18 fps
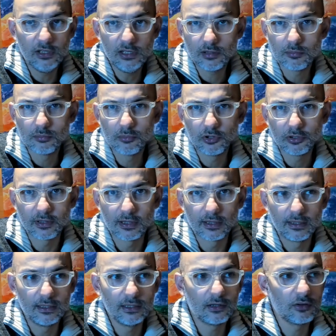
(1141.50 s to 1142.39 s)
model.
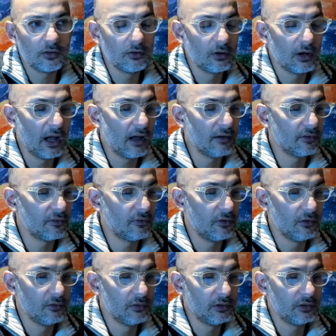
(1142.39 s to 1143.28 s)
Here you have, if
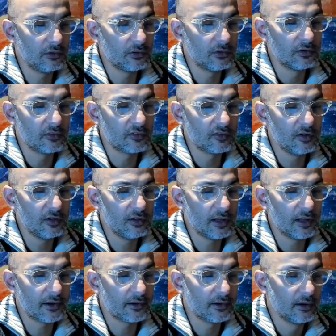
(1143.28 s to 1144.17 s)
you would
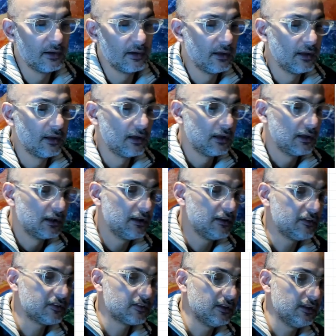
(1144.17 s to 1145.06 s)
consider,
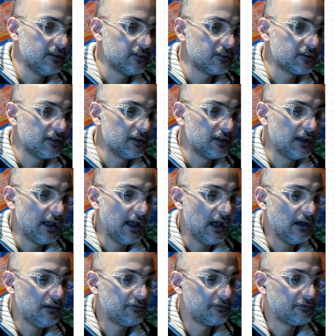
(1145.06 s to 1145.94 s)
let's
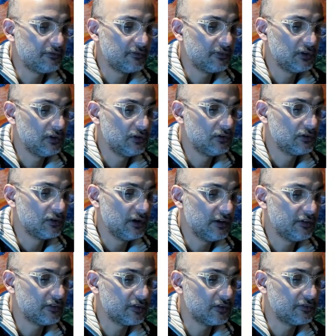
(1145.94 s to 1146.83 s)
have, you know,
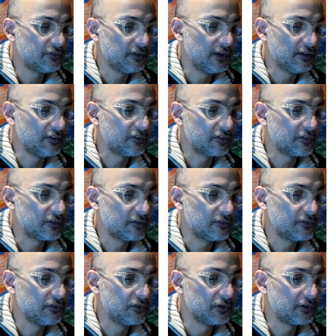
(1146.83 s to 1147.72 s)
s of x
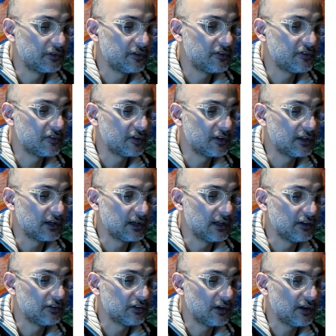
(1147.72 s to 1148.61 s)
for this
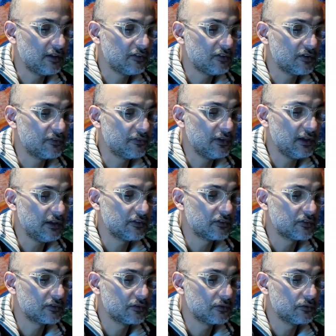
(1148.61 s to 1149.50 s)
creation. S of
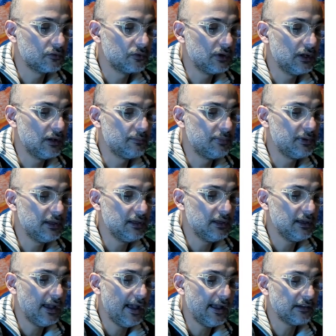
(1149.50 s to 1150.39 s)
x will be,
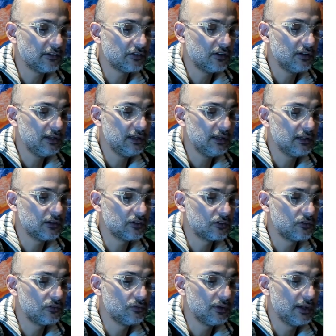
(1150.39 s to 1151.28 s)
actually
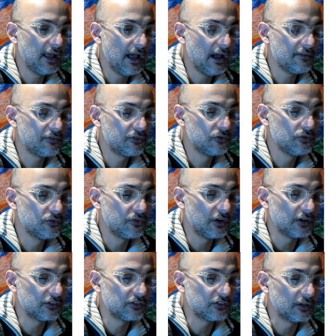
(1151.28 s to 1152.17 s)
you will have two
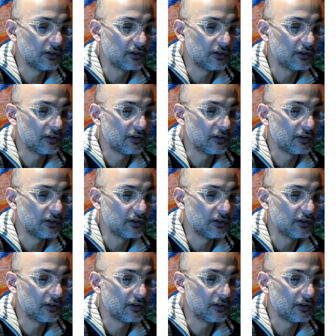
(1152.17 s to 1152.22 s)
functions